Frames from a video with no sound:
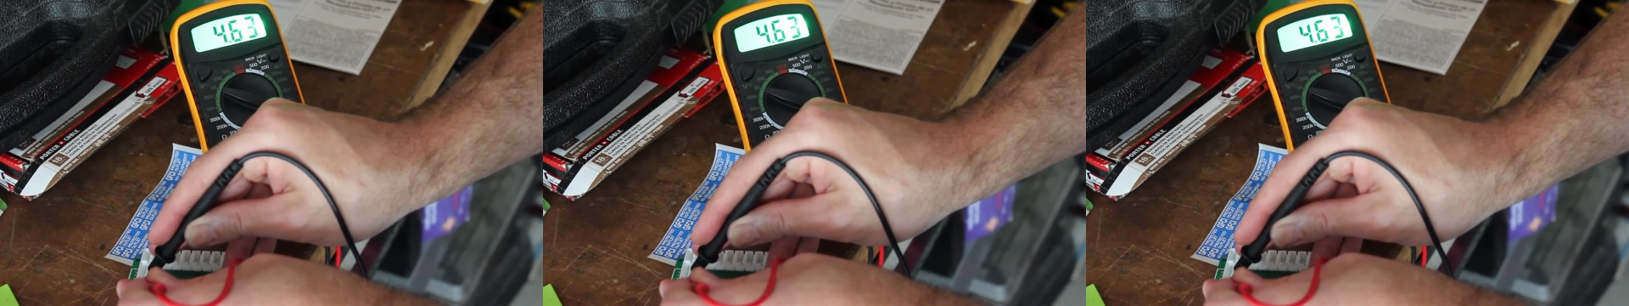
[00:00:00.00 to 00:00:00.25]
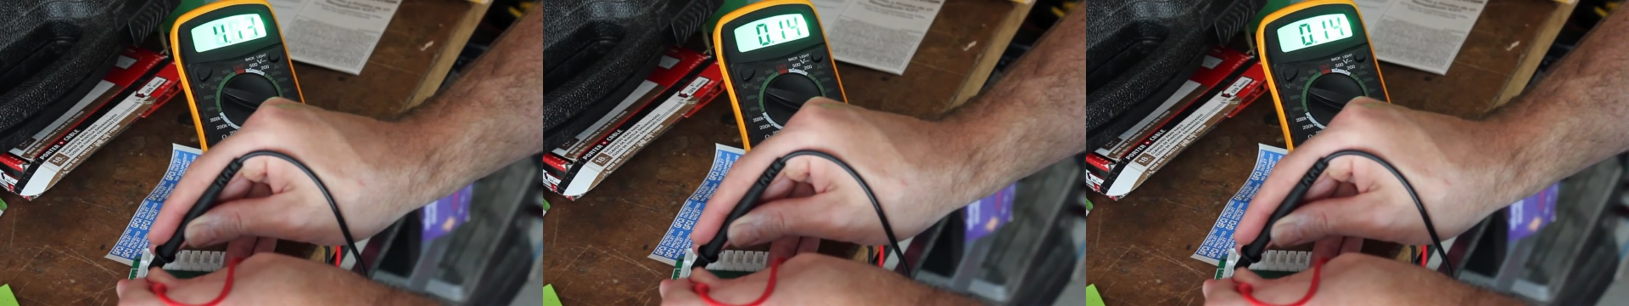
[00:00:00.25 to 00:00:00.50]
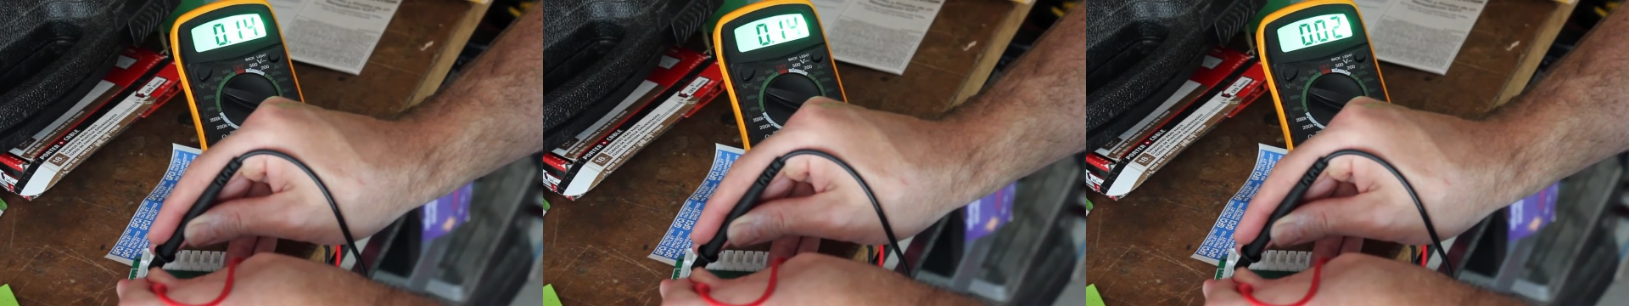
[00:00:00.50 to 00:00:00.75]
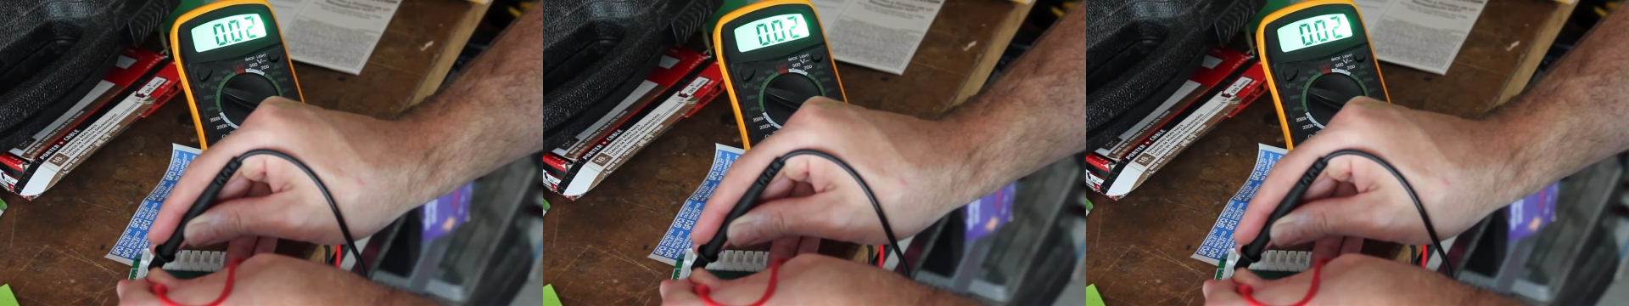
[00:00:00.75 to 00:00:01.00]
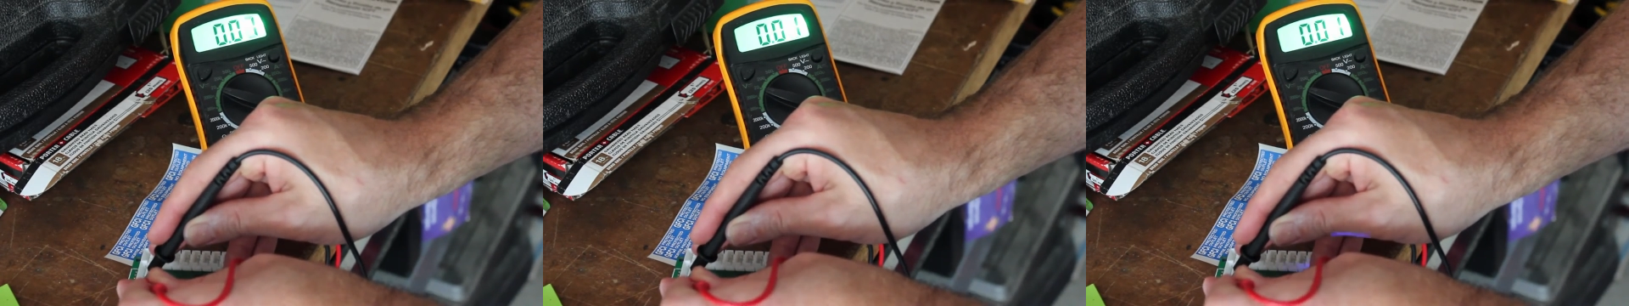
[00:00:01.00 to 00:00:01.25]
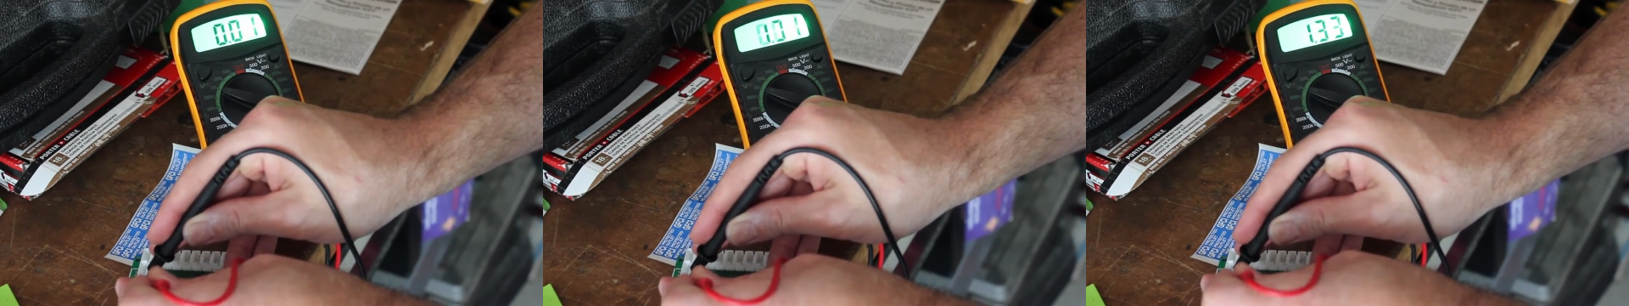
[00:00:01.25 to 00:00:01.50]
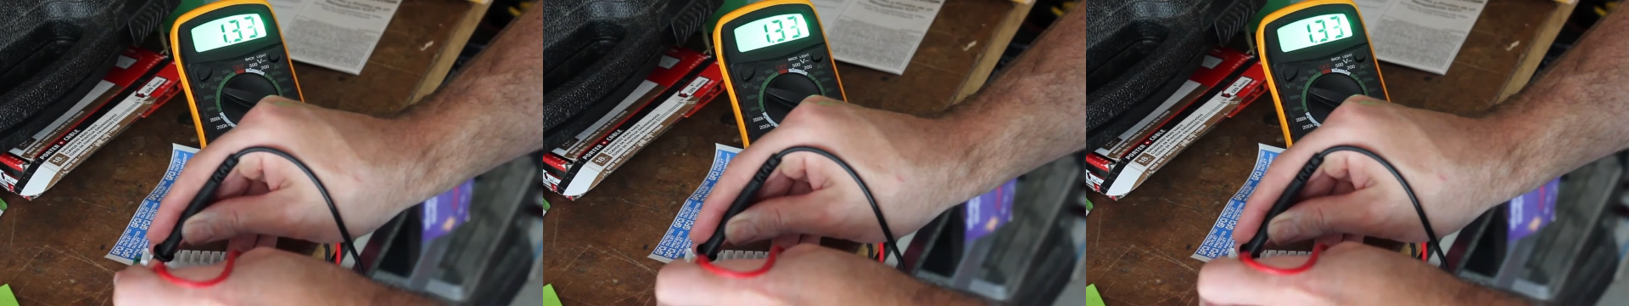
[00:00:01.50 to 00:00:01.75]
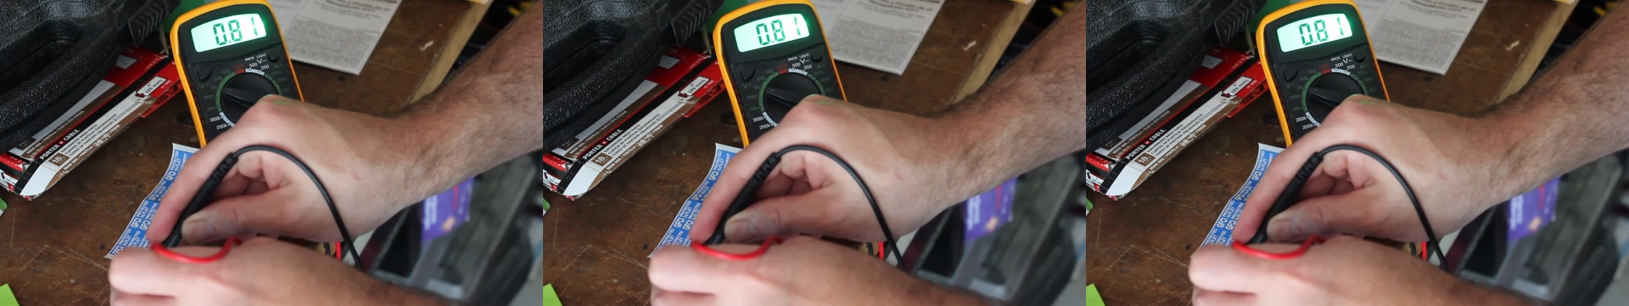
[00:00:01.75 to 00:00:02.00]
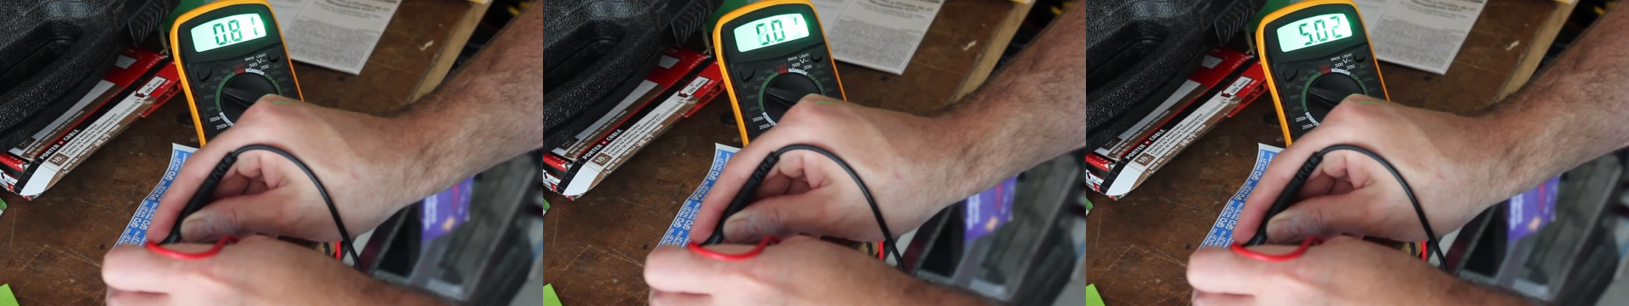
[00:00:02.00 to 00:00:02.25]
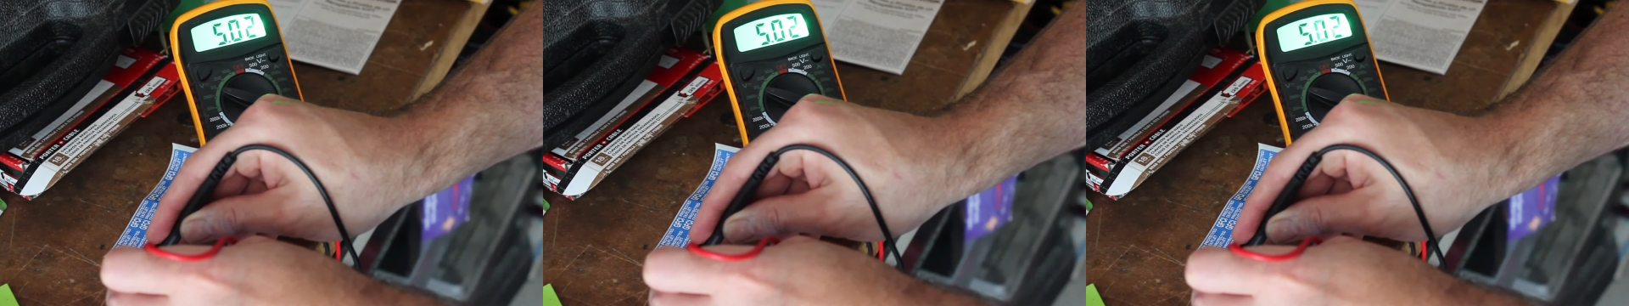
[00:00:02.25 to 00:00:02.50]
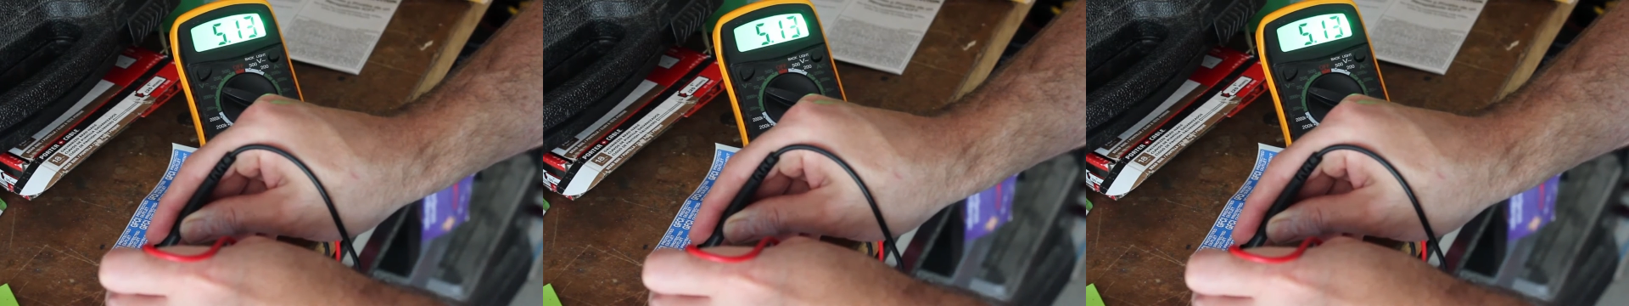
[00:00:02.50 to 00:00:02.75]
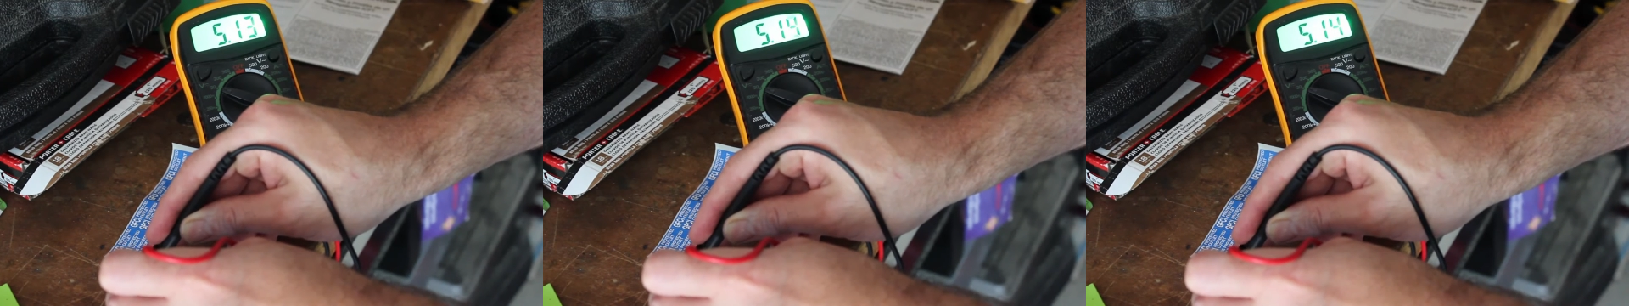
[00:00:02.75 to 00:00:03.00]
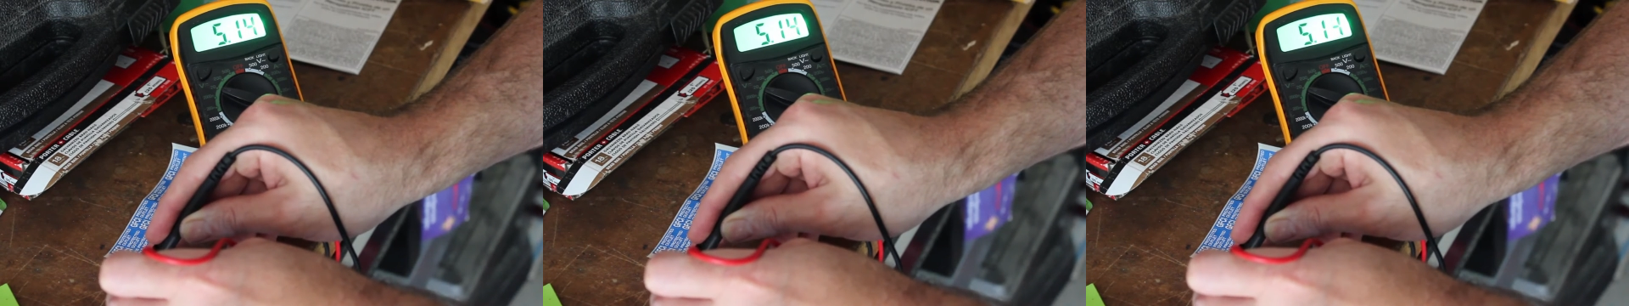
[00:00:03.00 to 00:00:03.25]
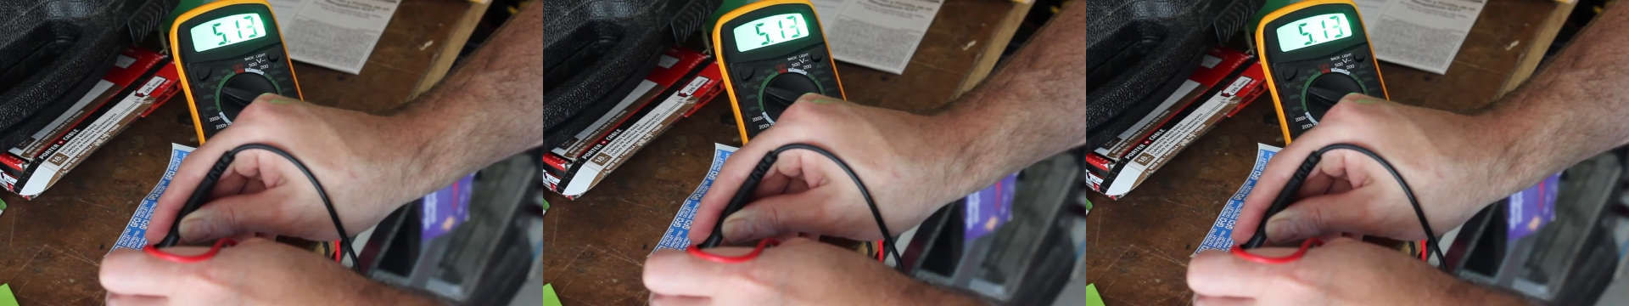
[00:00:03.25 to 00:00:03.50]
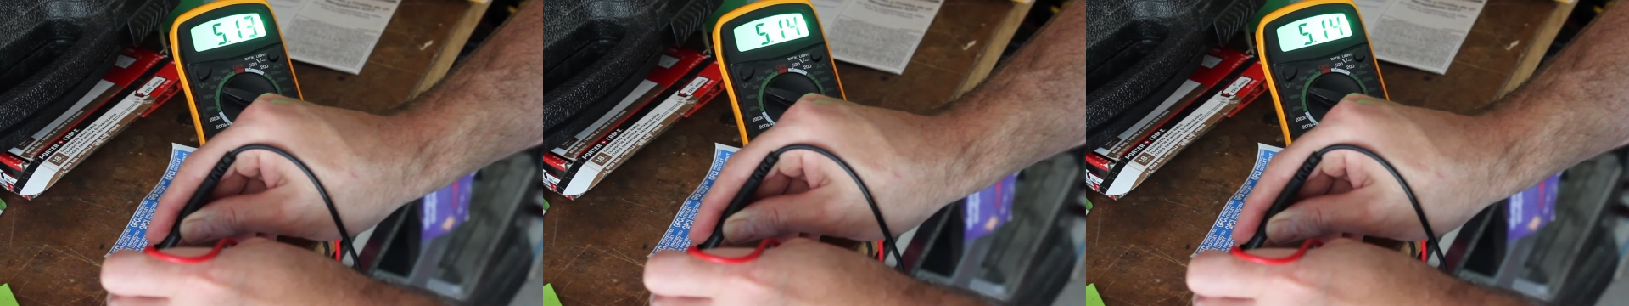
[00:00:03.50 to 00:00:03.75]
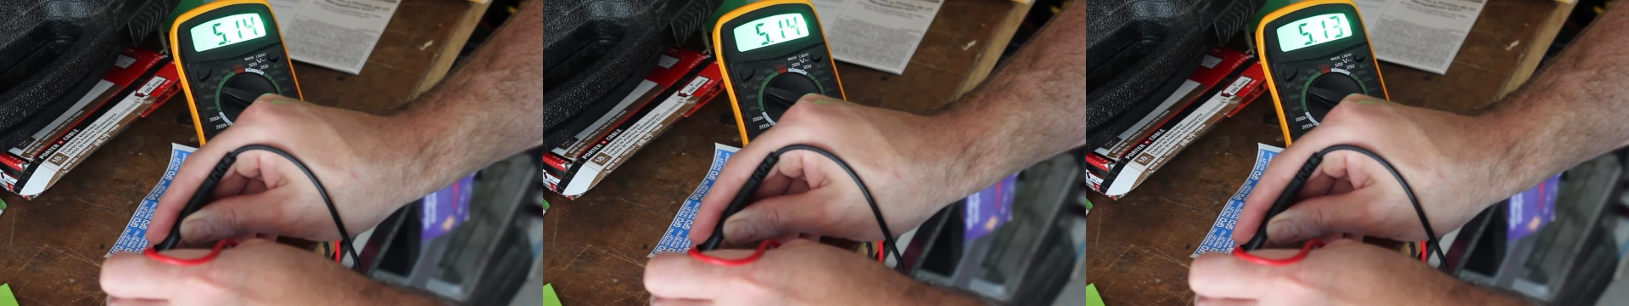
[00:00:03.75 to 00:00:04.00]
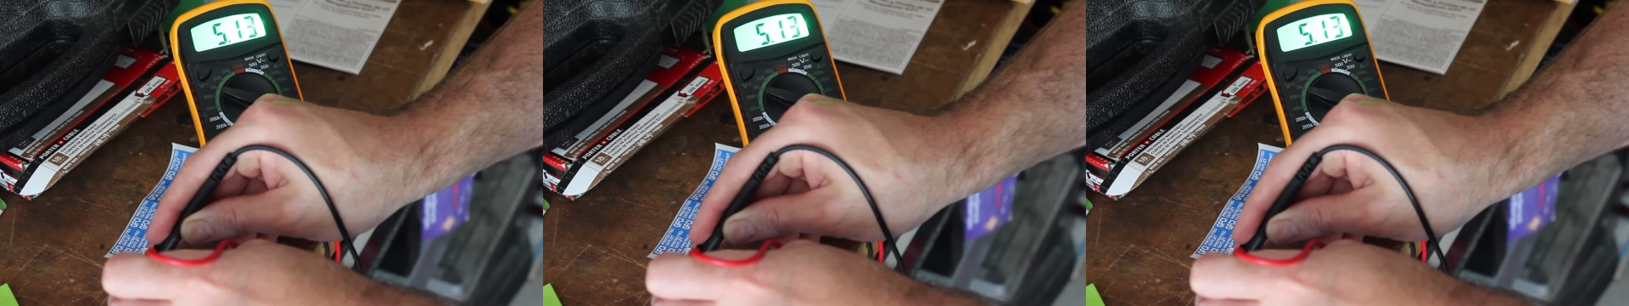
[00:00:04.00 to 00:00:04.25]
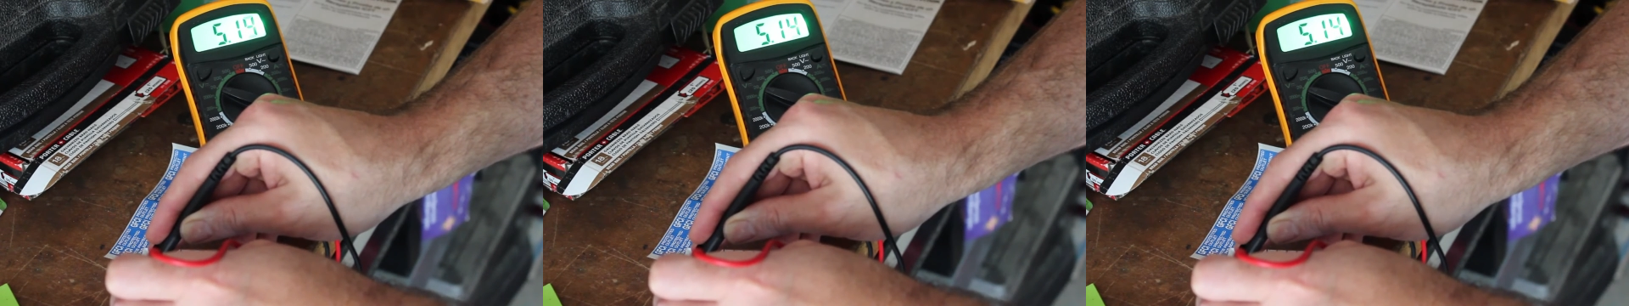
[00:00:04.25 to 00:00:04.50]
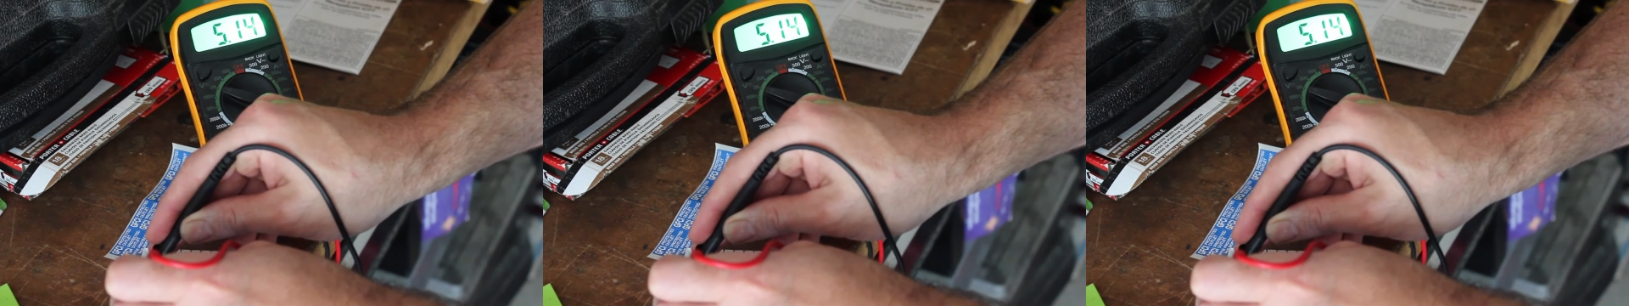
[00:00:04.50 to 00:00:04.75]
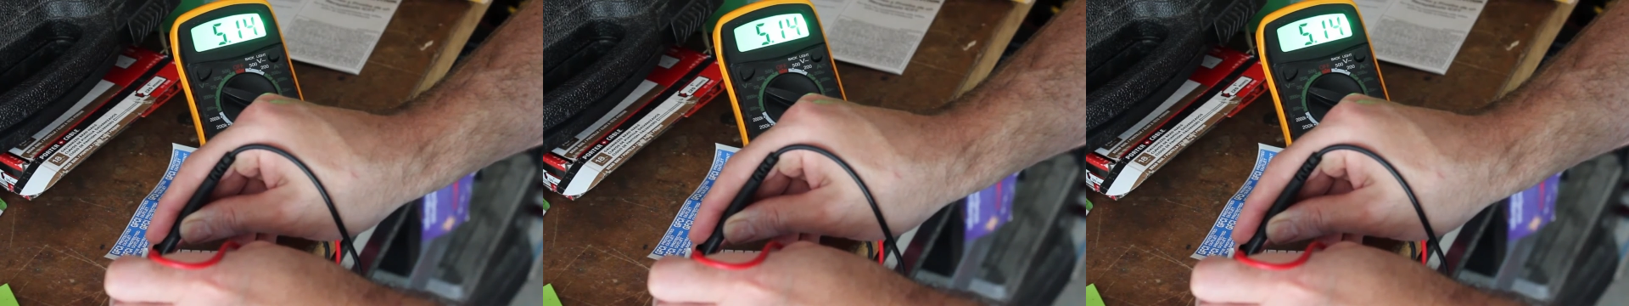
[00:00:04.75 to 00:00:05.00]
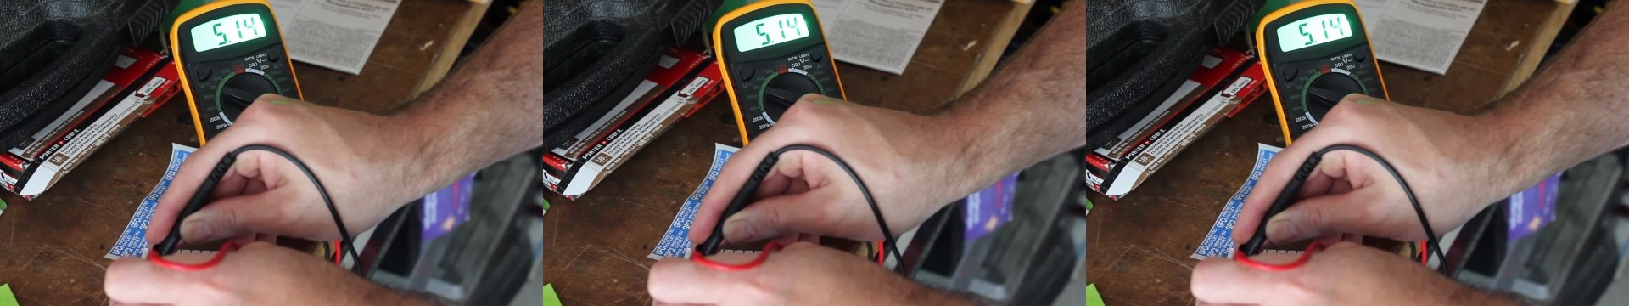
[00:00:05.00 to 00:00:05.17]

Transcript: (no speaker visible)